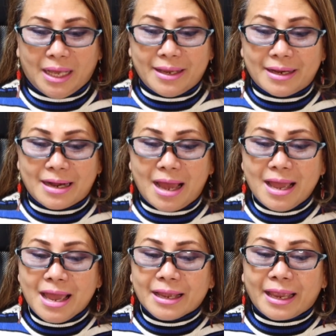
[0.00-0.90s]
ayan
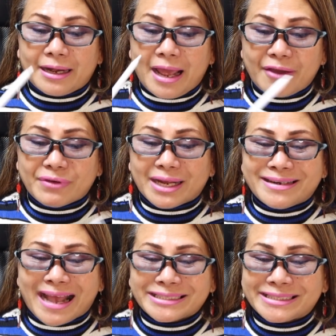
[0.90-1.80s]
na, can have a
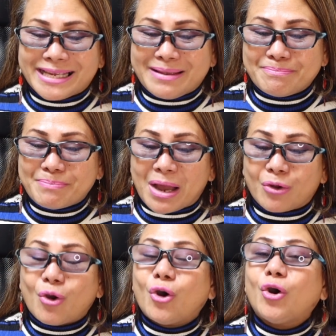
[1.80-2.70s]
nasty impact